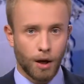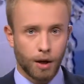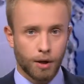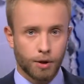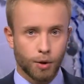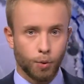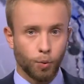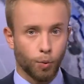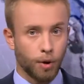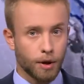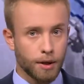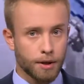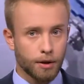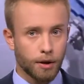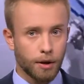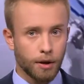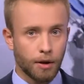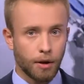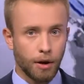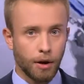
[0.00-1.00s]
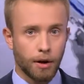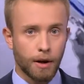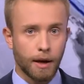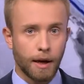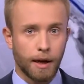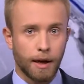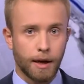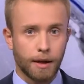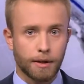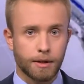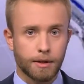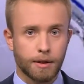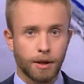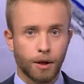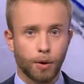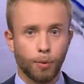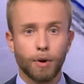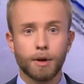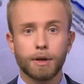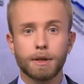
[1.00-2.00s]
So what is going on, and
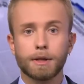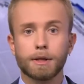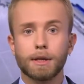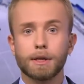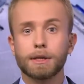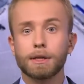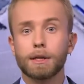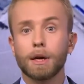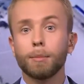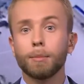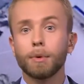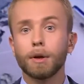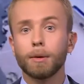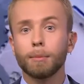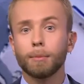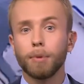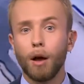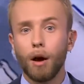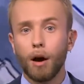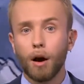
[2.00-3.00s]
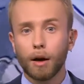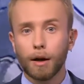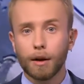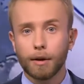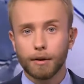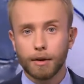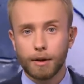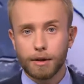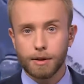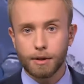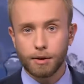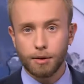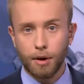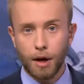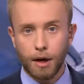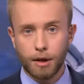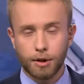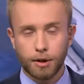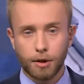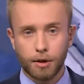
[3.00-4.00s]
where is the stumbling block in this
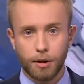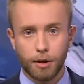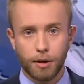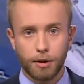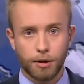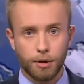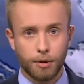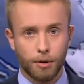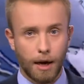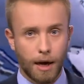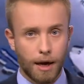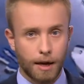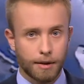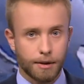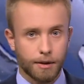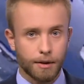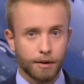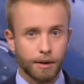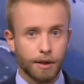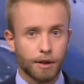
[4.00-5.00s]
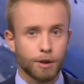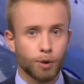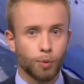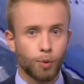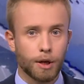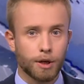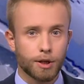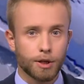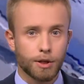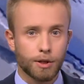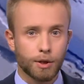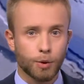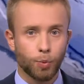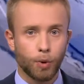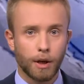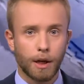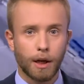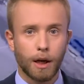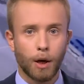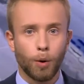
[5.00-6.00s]
situation? To answer these questions,
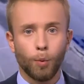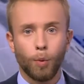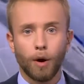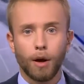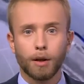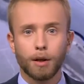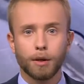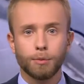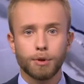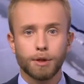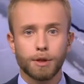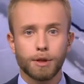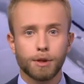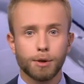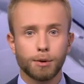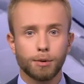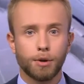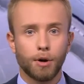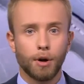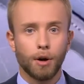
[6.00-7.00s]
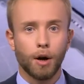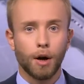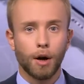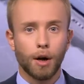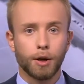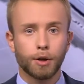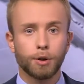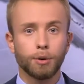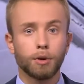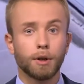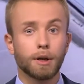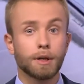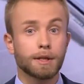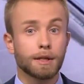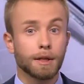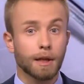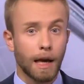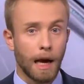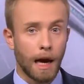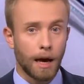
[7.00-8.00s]
we welcome to the studio Yulia
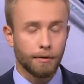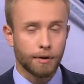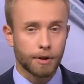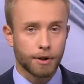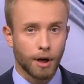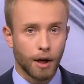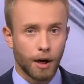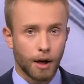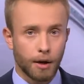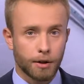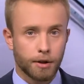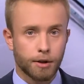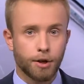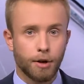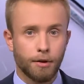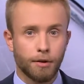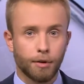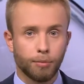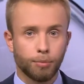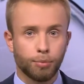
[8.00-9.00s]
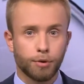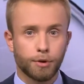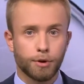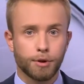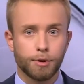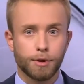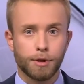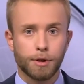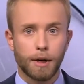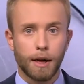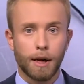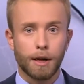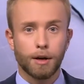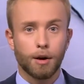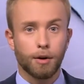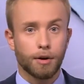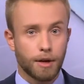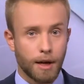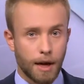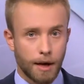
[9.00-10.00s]
Synkevych, the general producer
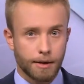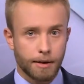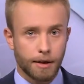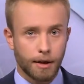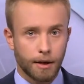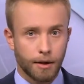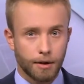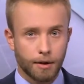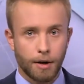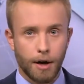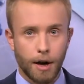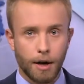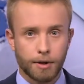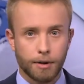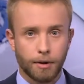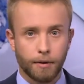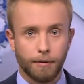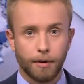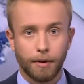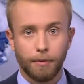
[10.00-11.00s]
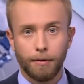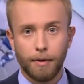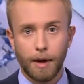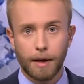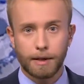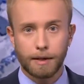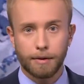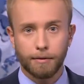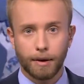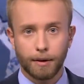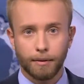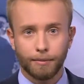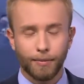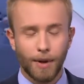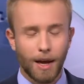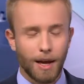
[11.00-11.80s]
at Odessa International Film Festival.